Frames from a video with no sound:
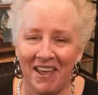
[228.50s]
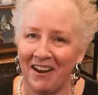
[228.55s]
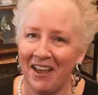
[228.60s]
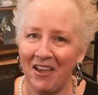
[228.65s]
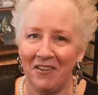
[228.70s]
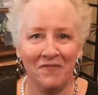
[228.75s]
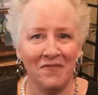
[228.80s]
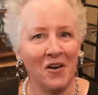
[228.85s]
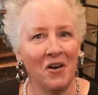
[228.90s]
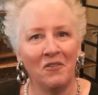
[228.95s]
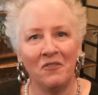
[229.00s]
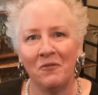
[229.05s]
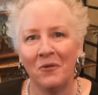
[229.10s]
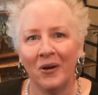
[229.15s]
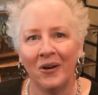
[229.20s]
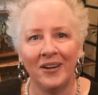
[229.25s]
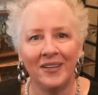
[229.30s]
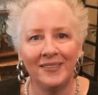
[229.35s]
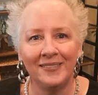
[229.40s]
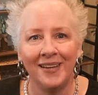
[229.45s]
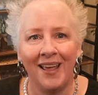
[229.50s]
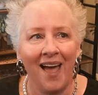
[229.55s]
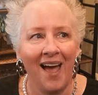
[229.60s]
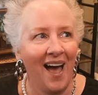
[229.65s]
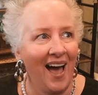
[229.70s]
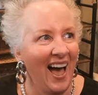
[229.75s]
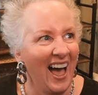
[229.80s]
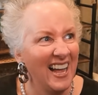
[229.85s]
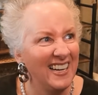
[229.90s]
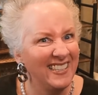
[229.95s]
I fell for it.
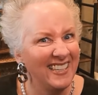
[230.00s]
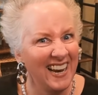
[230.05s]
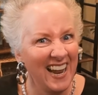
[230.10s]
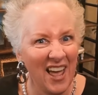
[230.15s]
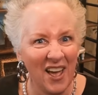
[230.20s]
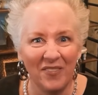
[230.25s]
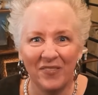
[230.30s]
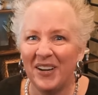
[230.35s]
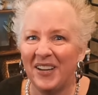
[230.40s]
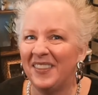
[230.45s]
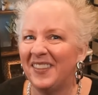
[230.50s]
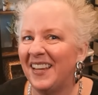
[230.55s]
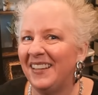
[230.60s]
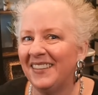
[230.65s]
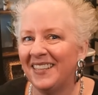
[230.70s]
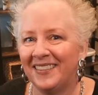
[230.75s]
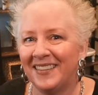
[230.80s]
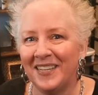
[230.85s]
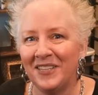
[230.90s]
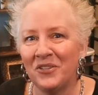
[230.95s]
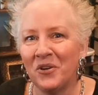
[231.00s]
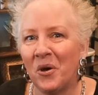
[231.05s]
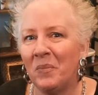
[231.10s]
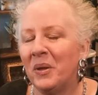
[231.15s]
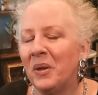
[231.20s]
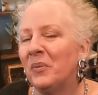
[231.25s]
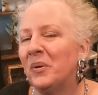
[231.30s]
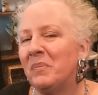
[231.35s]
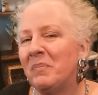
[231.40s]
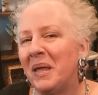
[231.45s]
I did everything that they told me
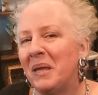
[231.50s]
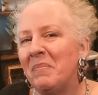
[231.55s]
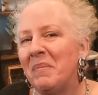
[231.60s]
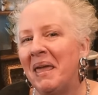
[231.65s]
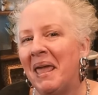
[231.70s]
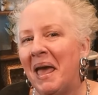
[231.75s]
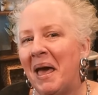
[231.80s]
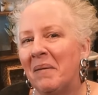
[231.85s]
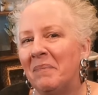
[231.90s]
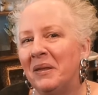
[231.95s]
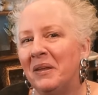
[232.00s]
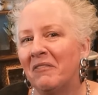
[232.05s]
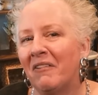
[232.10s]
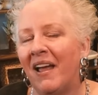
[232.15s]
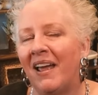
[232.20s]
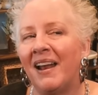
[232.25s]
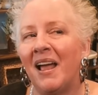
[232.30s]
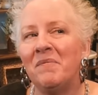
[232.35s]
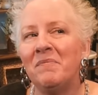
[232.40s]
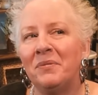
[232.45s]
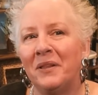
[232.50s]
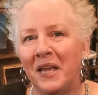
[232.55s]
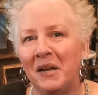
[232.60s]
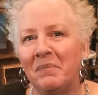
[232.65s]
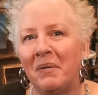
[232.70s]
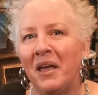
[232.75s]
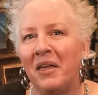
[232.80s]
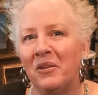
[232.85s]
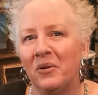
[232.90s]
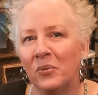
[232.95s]
would make me happy, right? I played
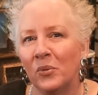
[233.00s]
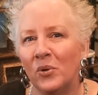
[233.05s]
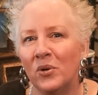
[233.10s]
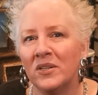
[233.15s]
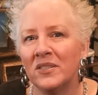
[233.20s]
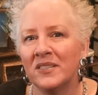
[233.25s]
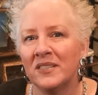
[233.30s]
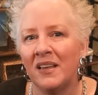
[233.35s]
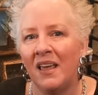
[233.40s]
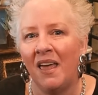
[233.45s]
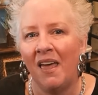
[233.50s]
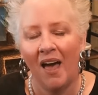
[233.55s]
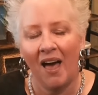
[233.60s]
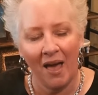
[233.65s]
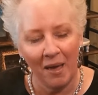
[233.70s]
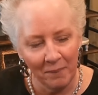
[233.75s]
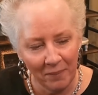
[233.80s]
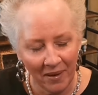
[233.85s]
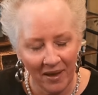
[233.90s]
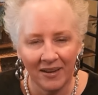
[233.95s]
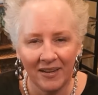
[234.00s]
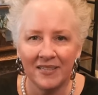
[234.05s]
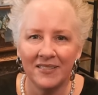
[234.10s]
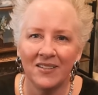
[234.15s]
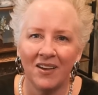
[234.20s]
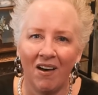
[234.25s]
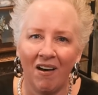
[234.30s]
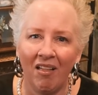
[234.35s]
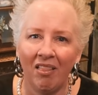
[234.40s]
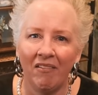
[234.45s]
by the rules. I bought into
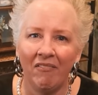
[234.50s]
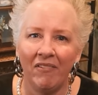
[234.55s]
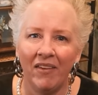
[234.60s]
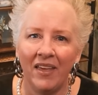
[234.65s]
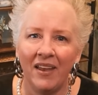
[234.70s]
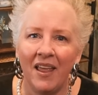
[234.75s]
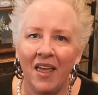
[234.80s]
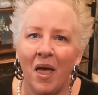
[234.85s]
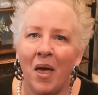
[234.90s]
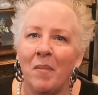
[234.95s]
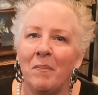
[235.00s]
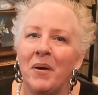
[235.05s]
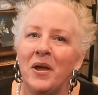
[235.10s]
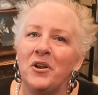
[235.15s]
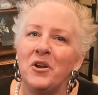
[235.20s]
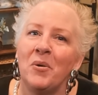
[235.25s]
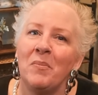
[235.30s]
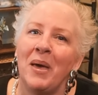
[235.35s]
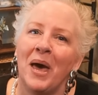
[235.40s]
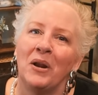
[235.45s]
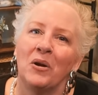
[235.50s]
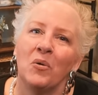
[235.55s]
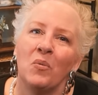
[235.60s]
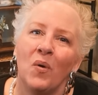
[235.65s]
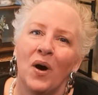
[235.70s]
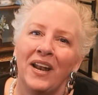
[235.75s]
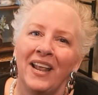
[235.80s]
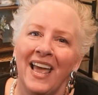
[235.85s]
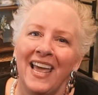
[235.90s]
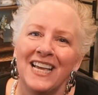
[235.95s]
all of it. But no matter
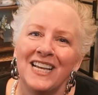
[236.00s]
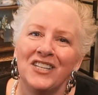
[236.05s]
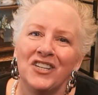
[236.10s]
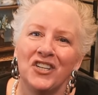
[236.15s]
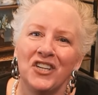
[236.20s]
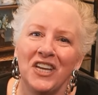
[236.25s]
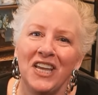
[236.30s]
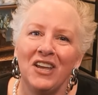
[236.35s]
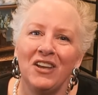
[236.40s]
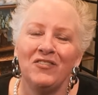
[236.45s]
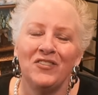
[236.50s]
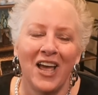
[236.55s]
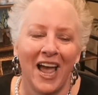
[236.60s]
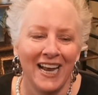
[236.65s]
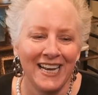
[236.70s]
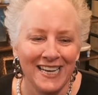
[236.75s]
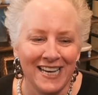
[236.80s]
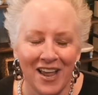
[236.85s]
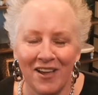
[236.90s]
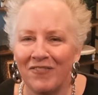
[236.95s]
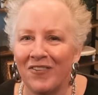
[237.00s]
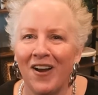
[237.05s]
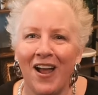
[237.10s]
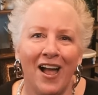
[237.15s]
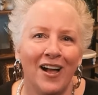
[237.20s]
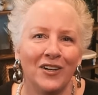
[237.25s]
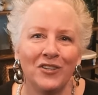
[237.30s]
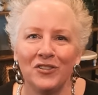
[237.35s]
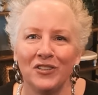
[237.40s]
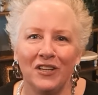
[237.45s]
what I achieved, I never
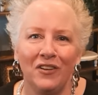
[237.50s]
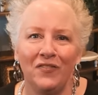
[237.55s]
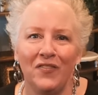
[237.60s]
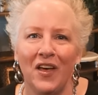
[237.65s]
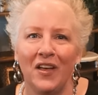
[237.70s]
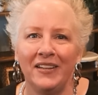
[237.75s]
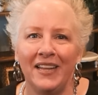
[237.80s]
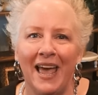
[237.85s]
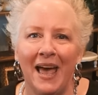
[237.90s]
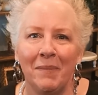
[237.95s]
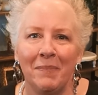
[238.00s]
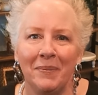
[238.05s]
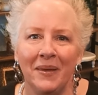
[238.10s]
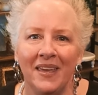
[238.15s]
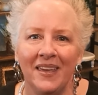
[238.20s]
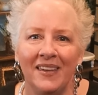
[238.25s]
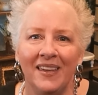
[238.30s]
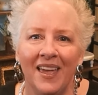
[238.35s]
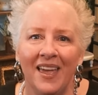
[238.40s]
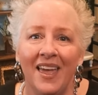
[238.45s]
actually felt happy.